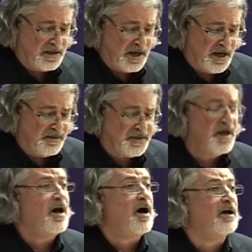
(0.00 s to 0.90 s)
lives,
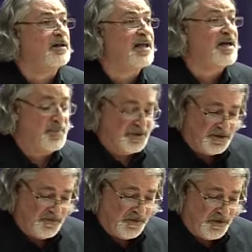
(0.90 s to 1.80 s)
our
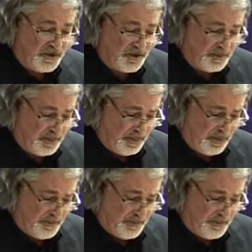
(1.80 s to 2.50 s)
Lebensführung.